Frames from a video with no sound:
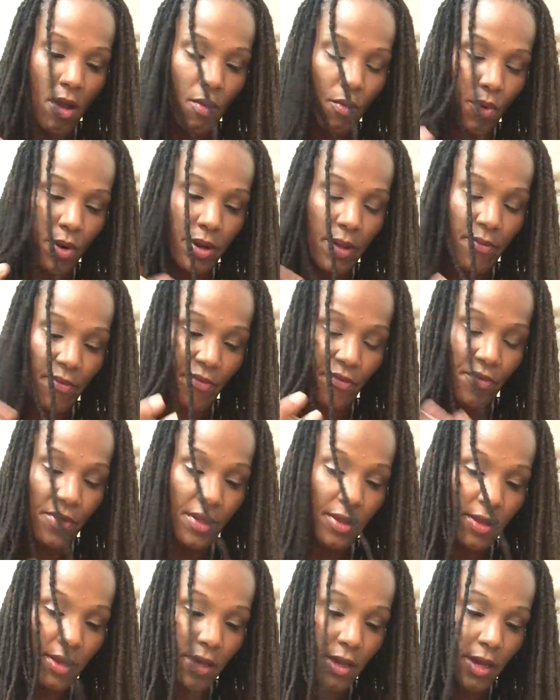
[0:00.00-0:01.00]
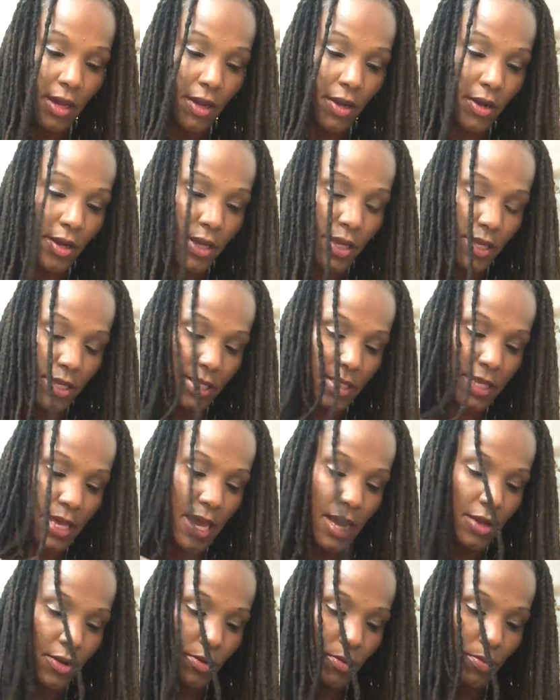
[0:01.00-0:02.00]
What I'm feeling here is
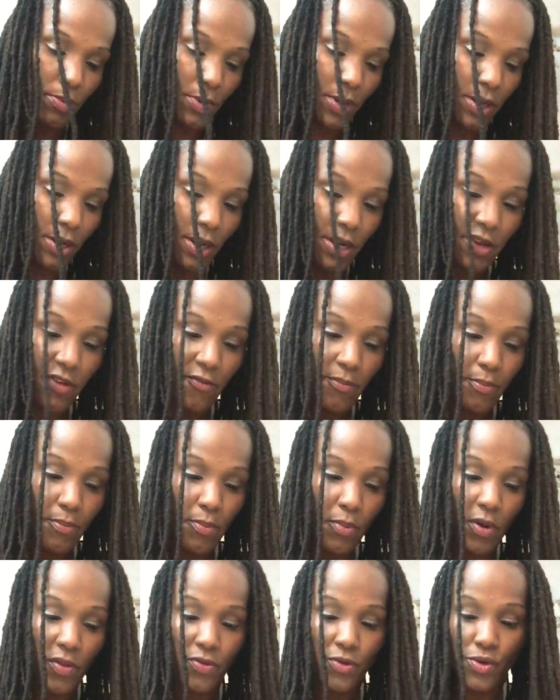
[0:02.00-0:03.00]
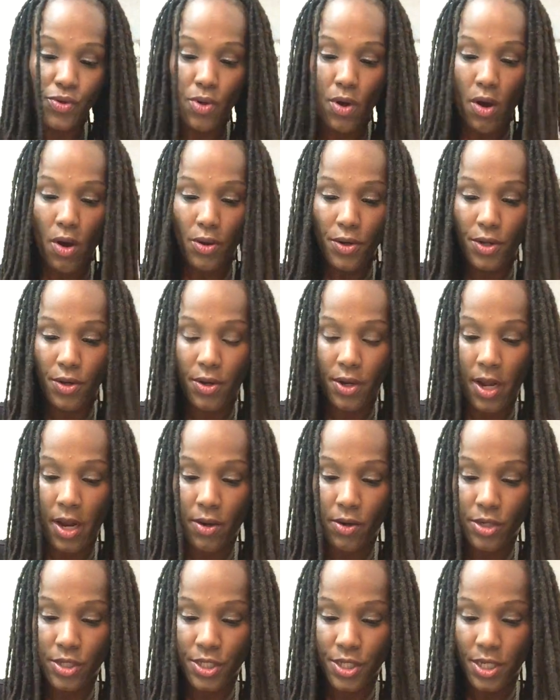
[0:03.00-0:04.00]
that you could have withdrawn your
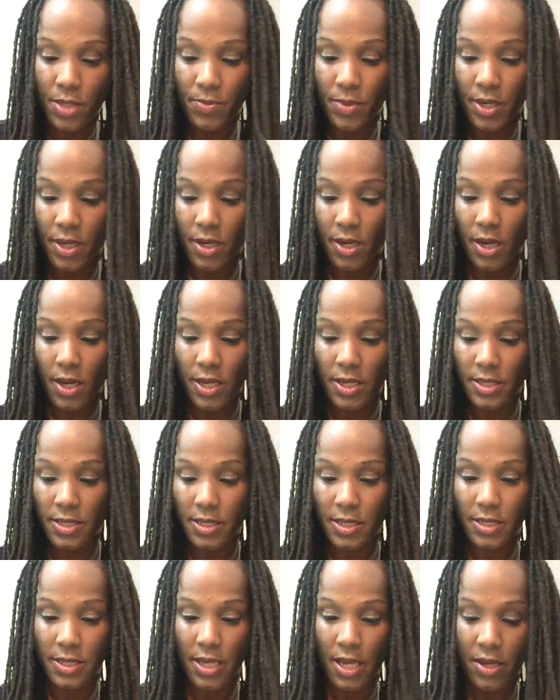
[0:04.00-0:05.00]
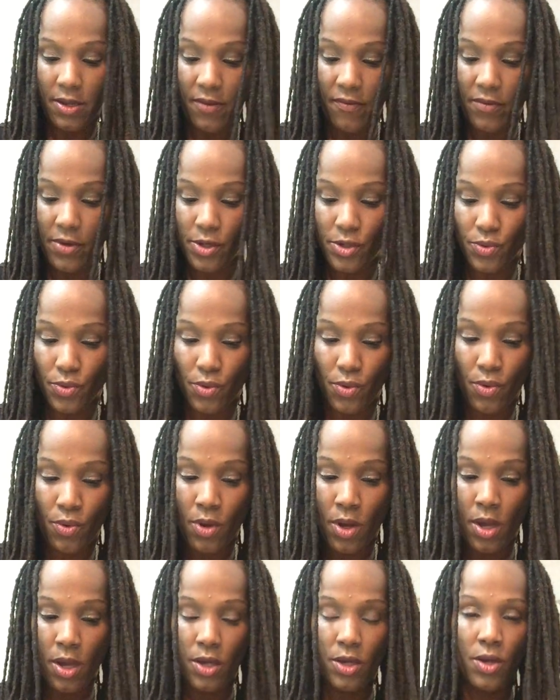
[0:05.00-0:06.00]
energy because this individual,
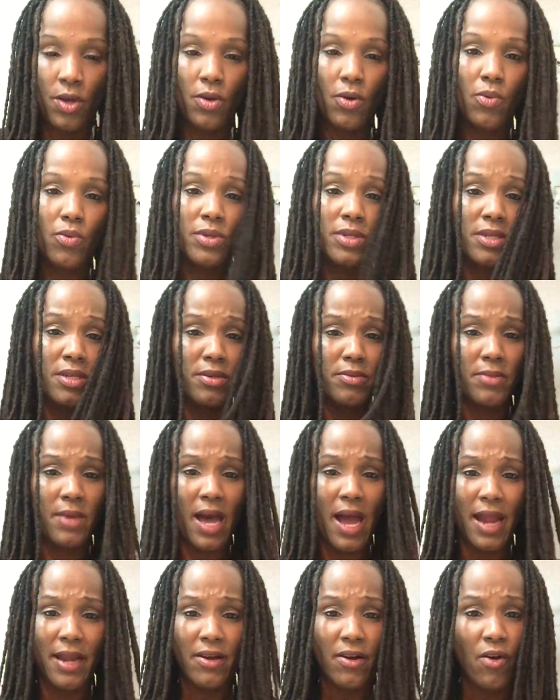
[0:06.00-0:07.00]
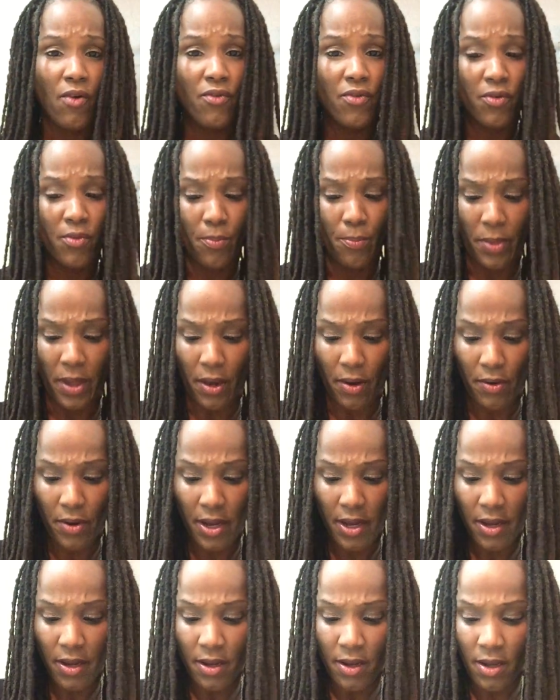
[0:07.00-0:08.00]
was kind of
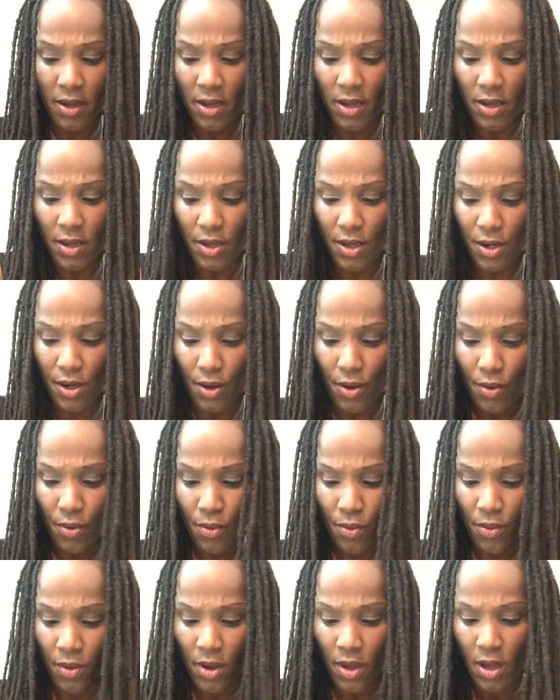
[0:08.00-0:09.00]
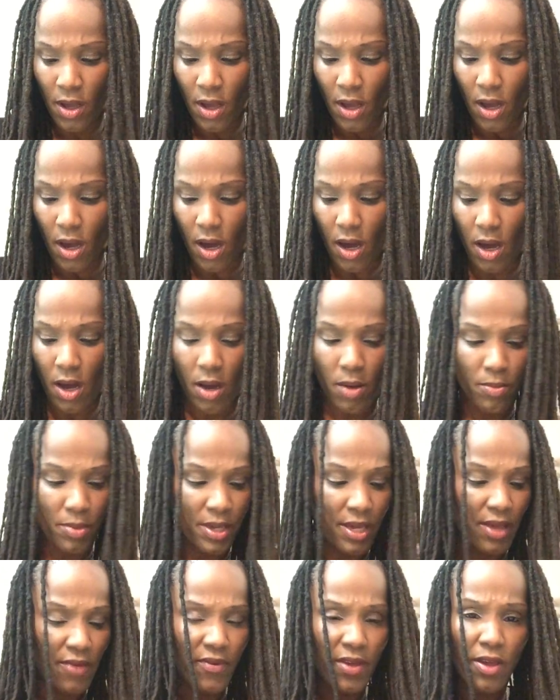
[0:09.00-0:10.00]
overbearing,
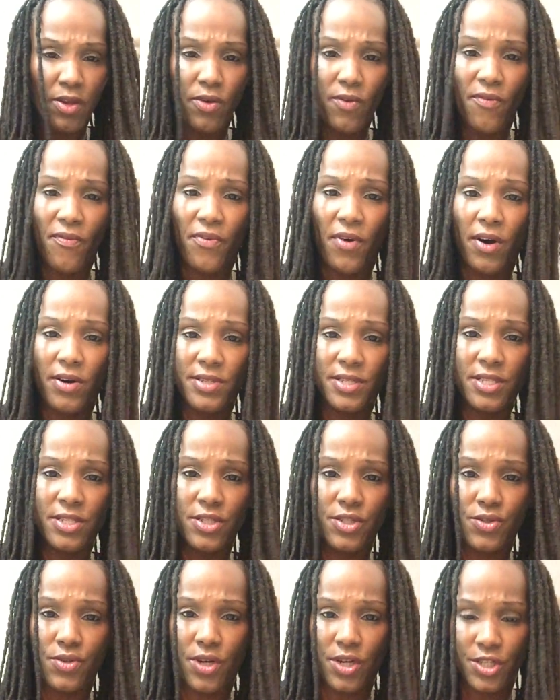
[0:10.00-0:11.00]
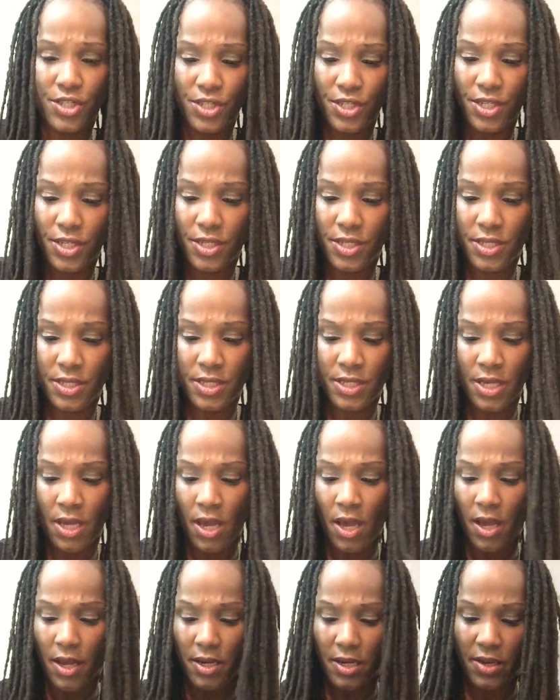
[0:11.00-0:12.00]
giving you false instructions,
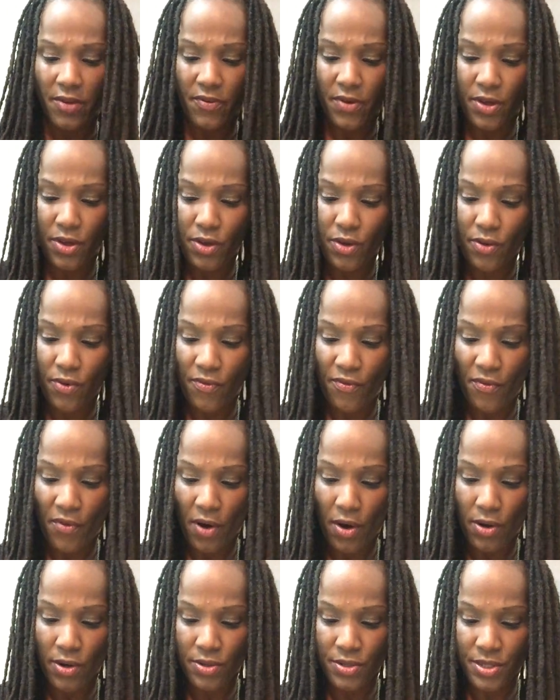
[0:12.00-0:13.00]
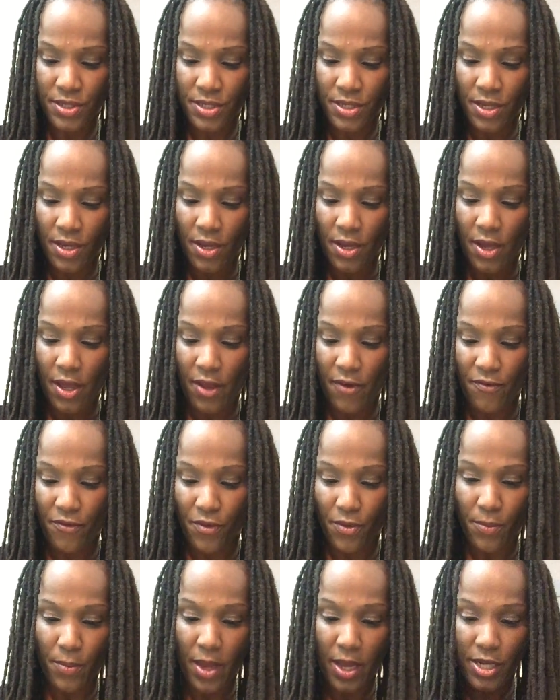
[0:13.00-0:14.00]
giving you false
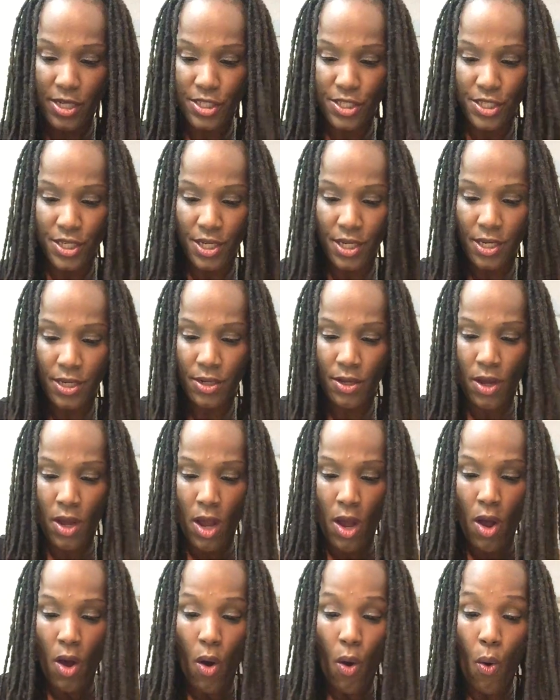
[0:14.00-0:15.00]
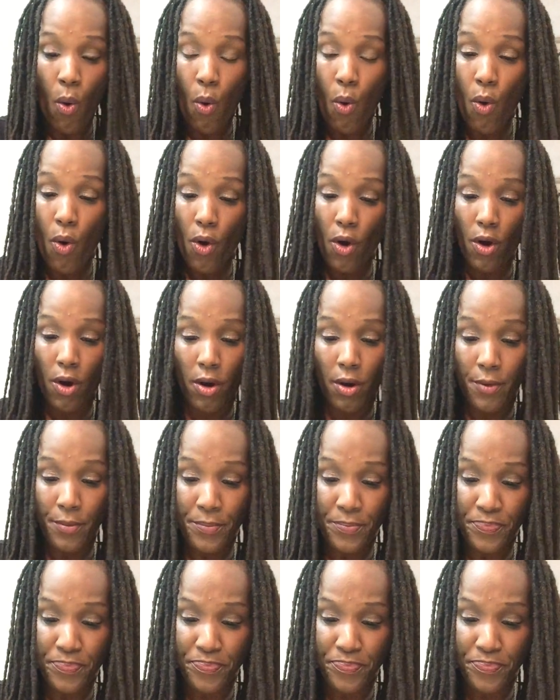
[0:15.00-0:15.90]
information, or